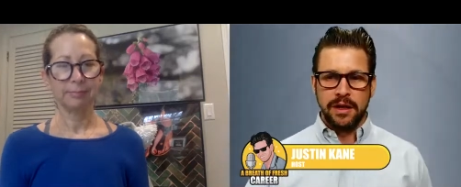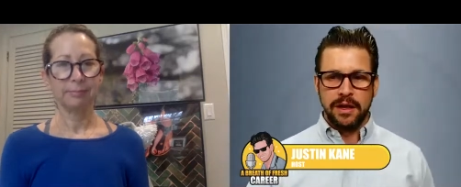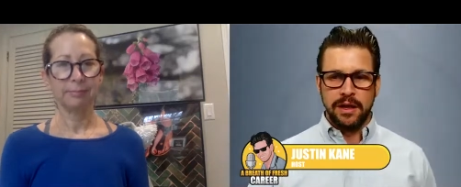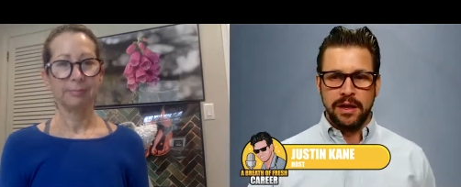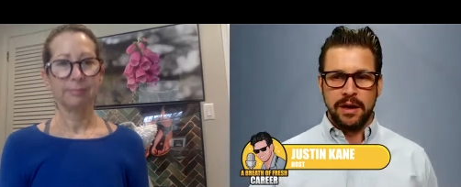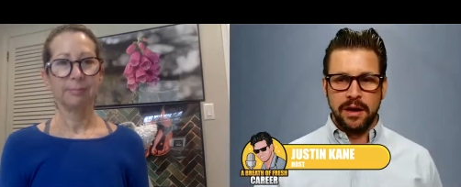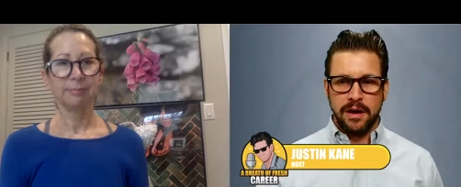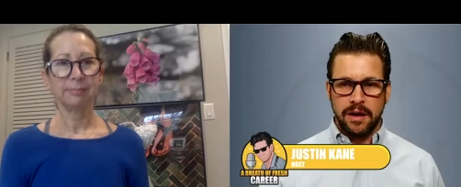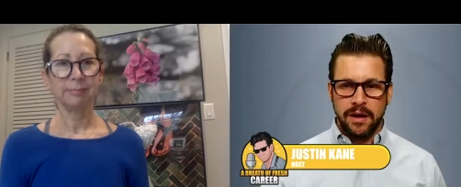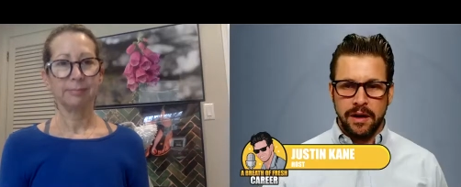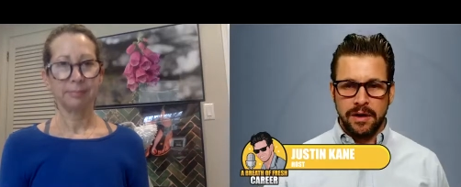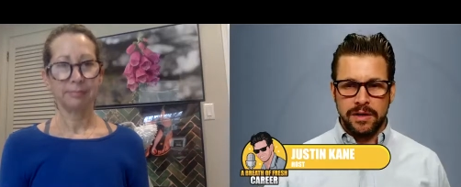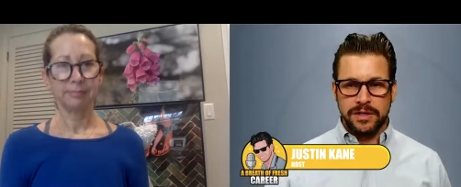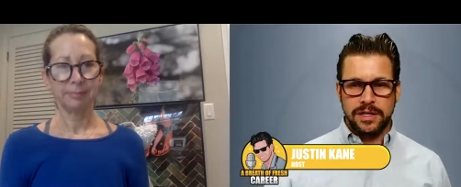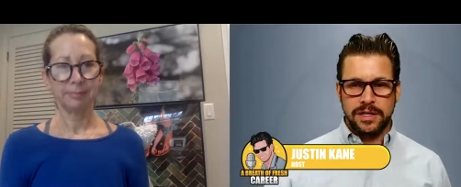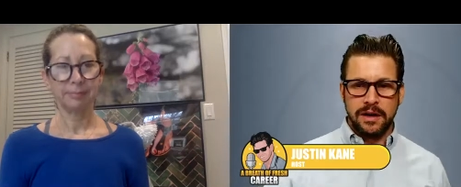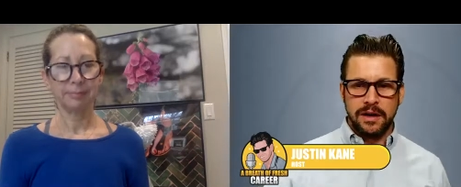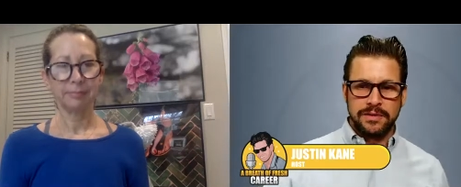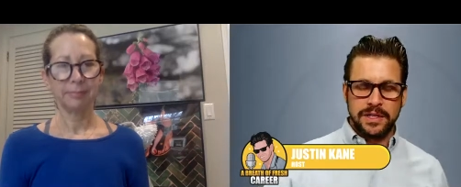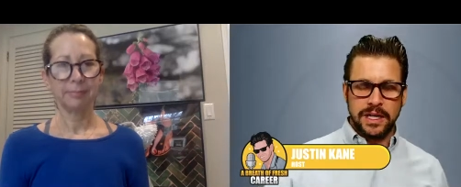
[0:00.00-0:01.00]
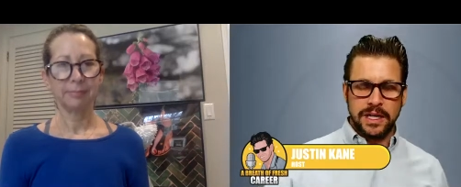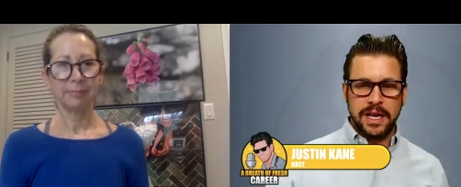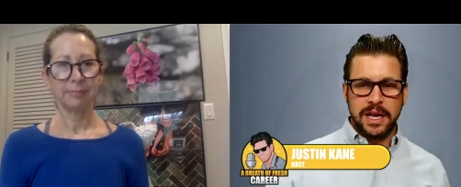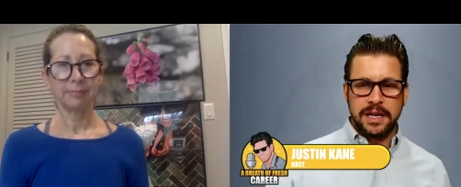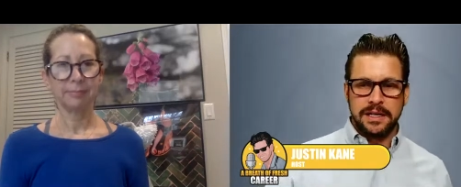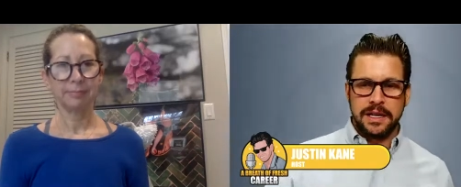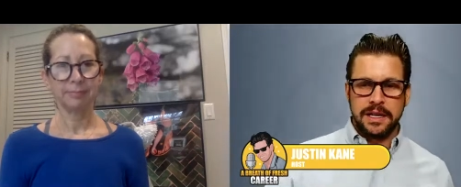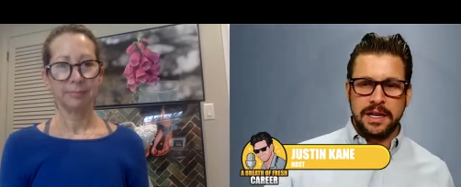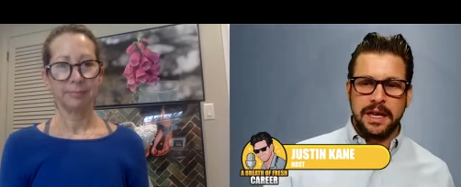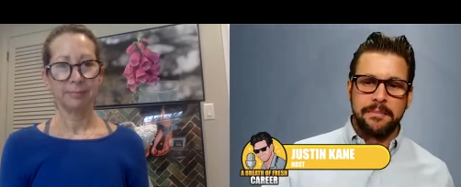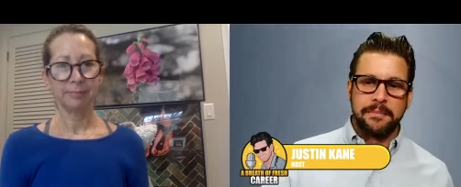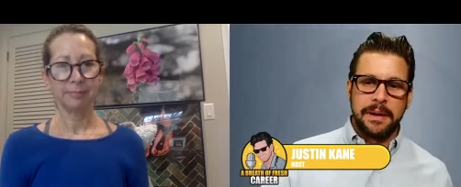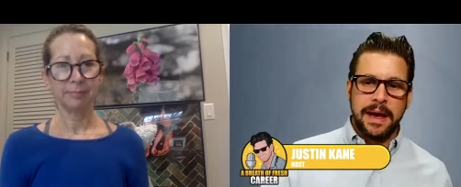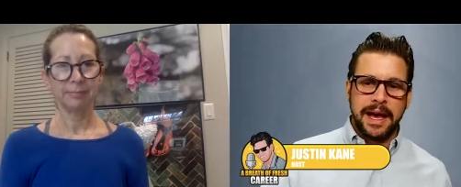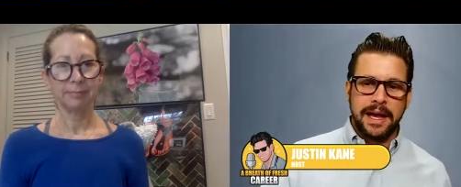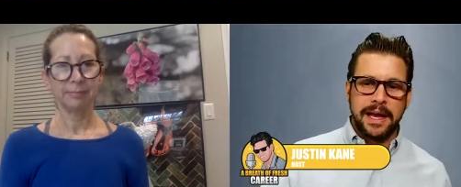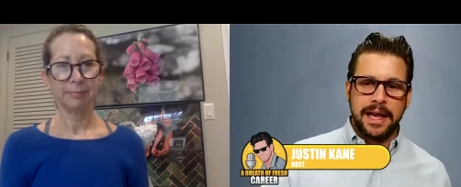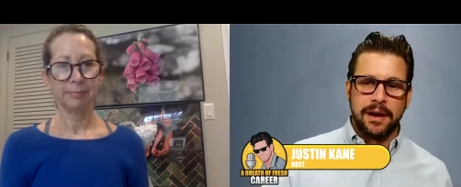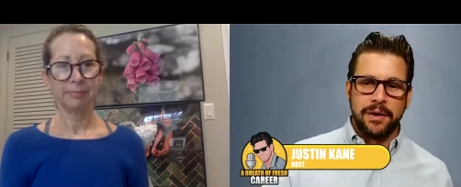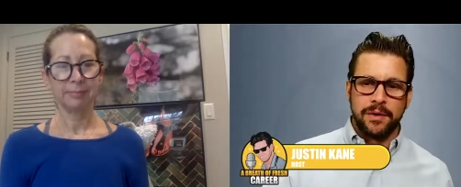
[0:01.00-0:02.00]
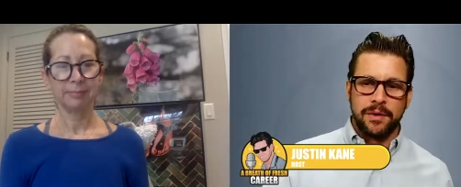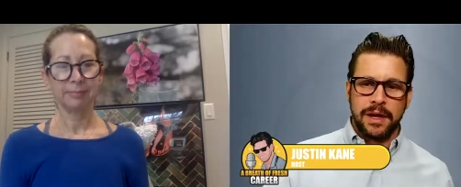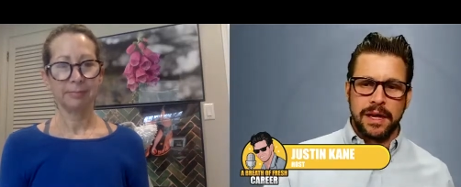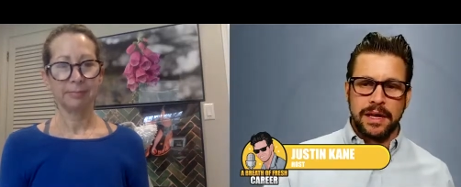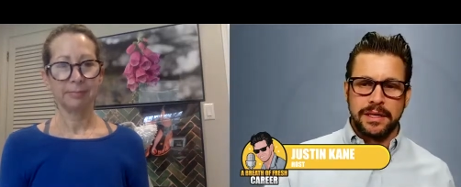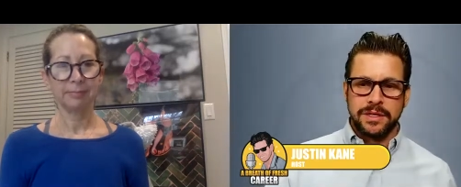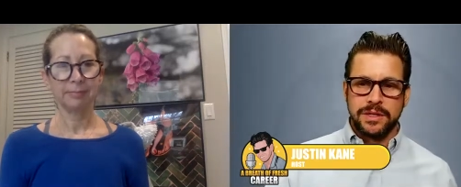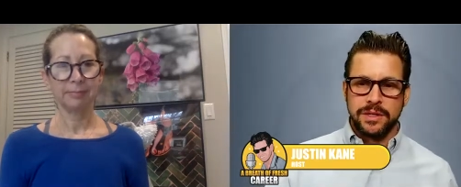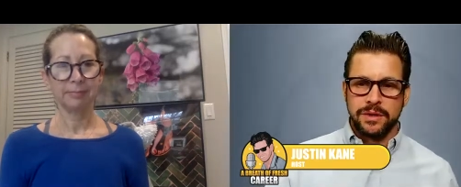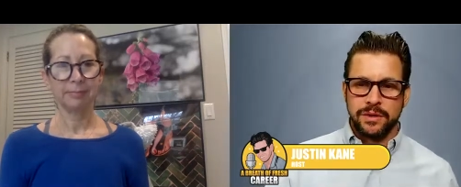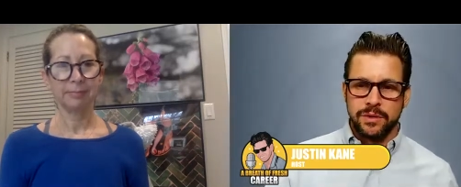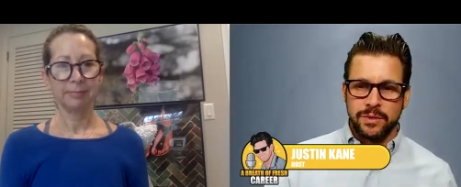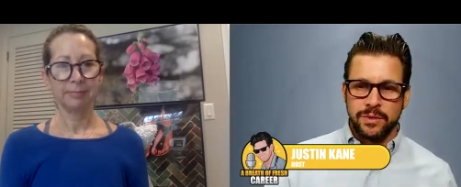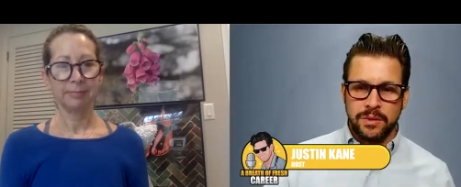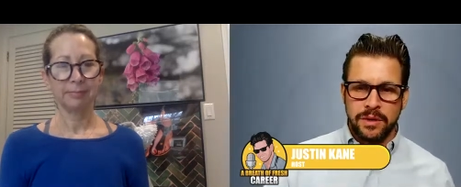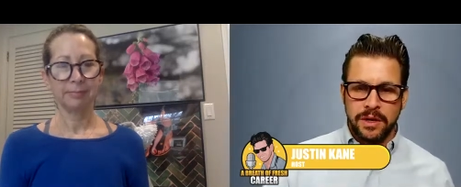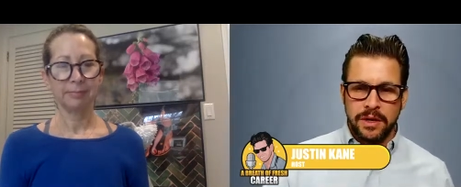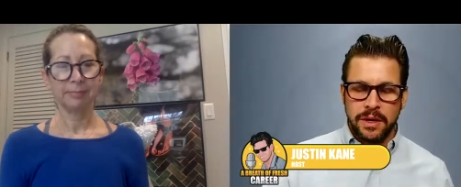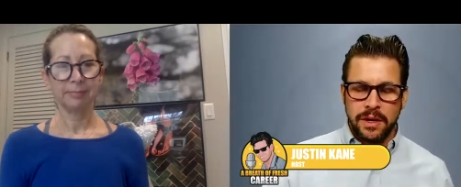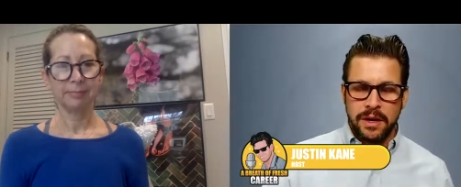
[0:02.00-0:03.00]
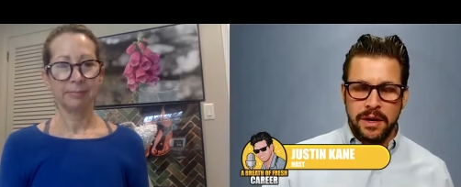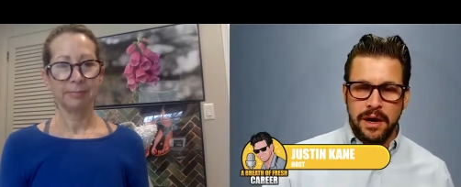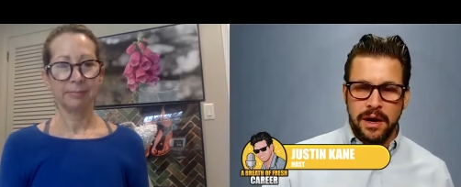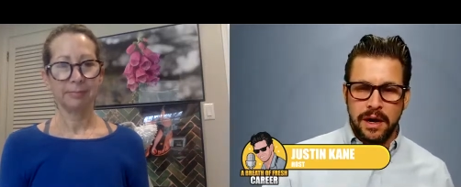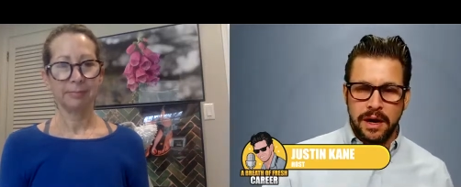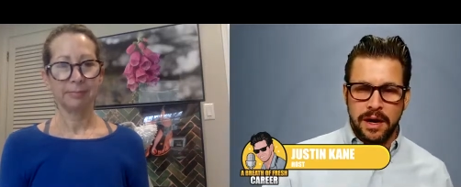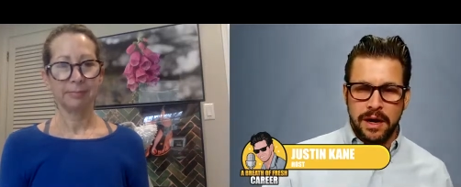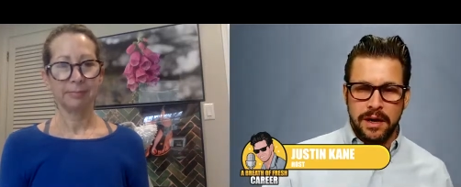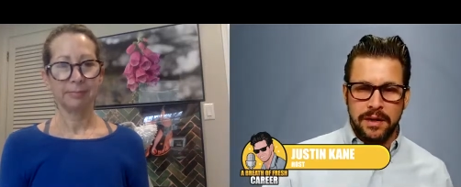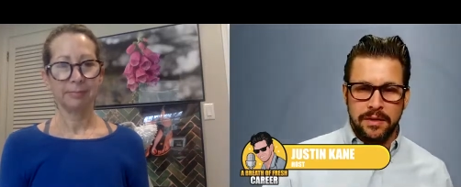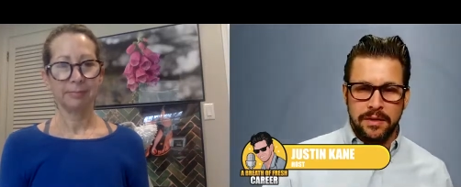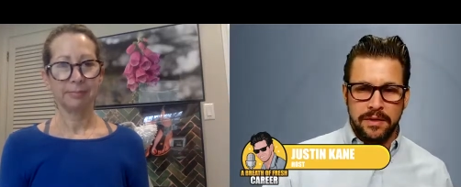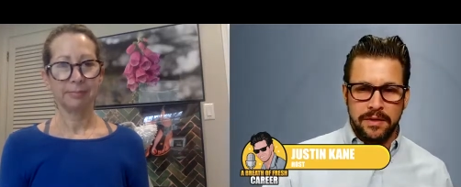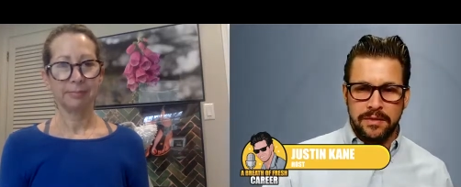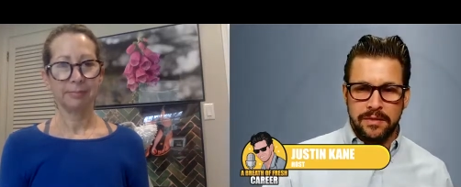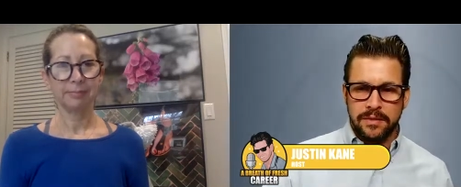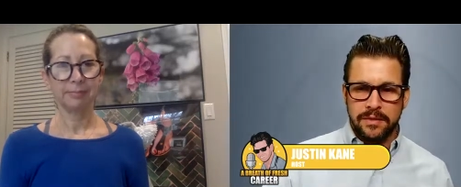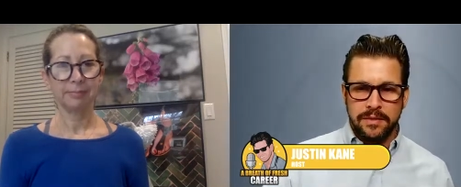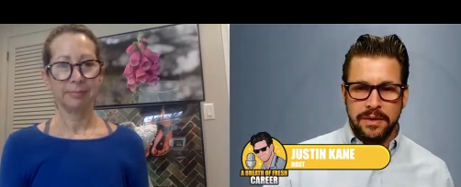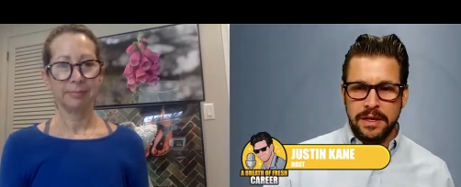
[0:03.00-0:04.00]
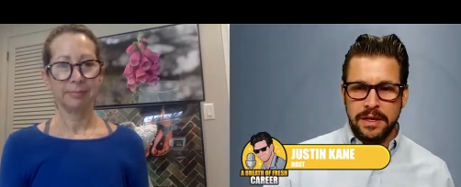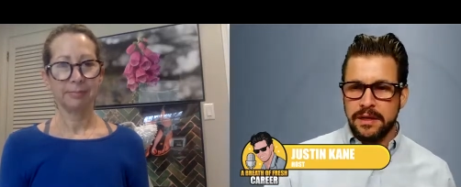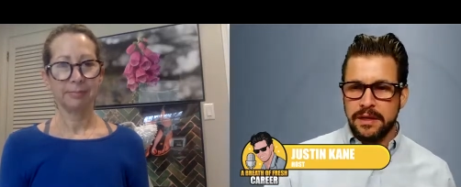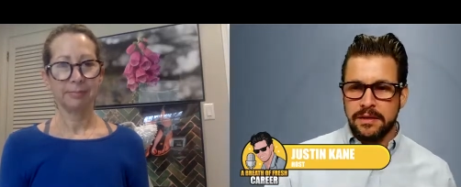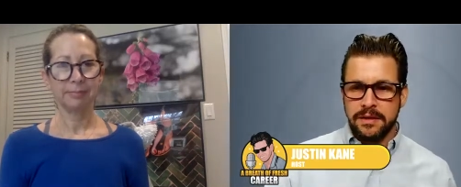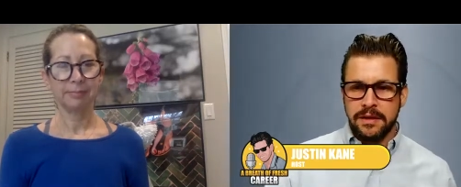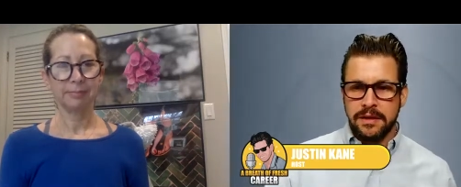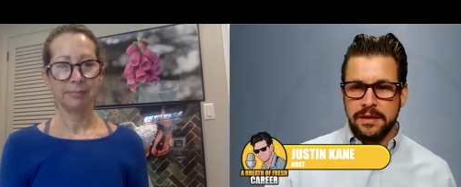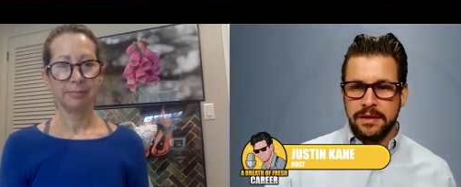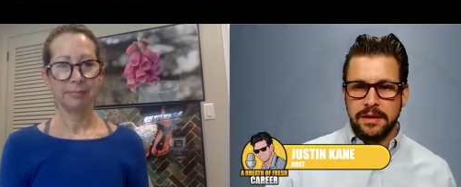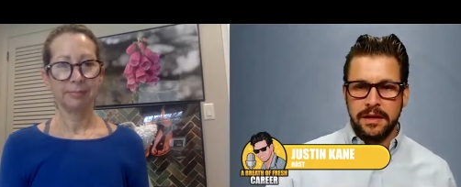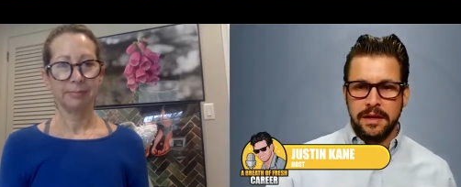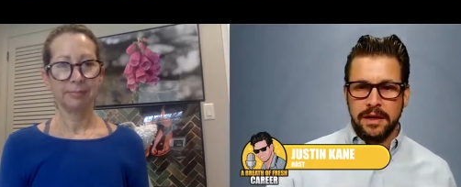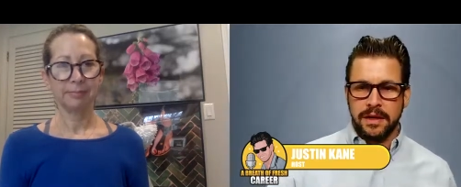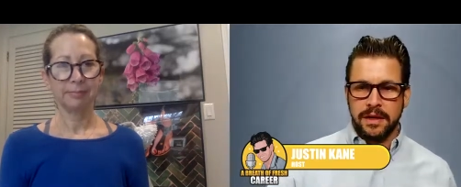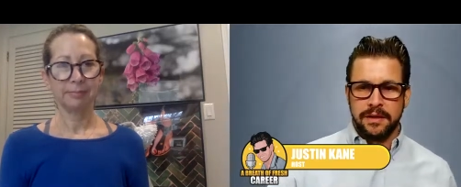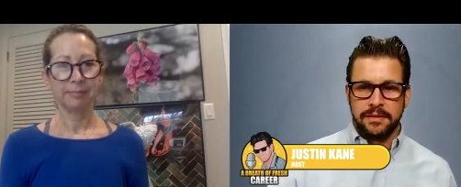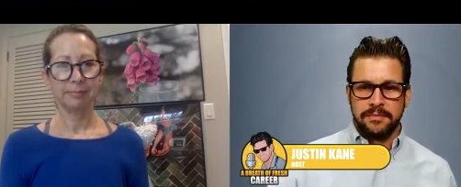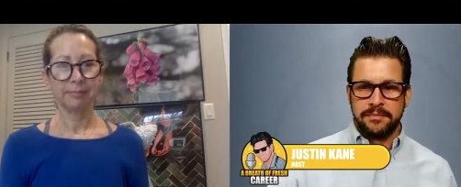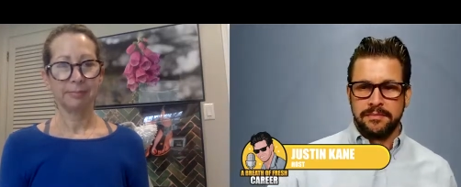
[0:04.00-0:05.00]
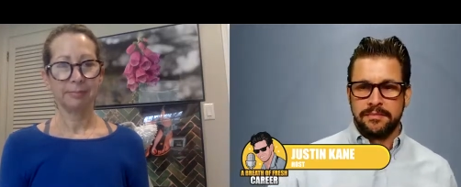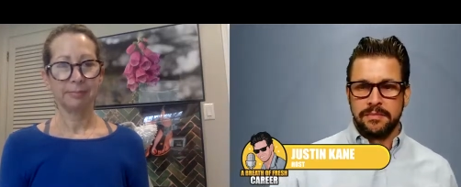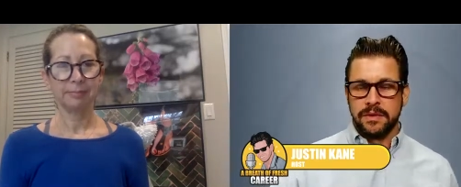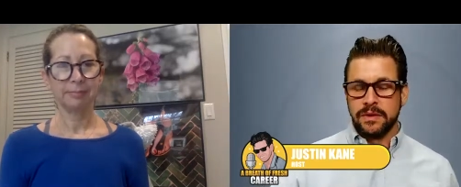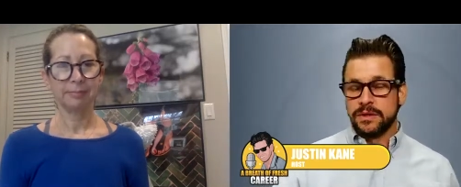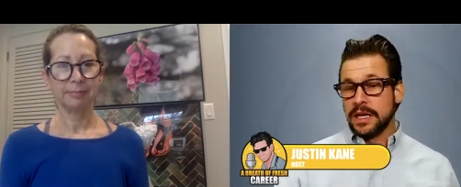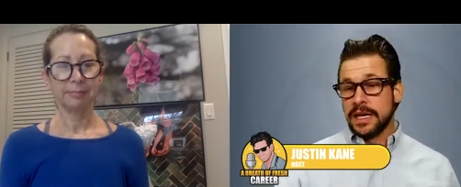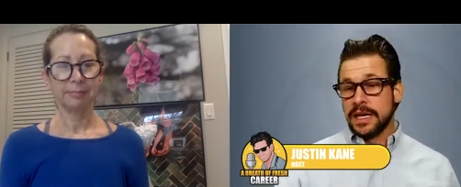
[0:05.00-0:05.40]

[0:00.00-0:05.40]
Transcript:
Speaker 1: uh, ourselves again to get back out into uh, the the uh, to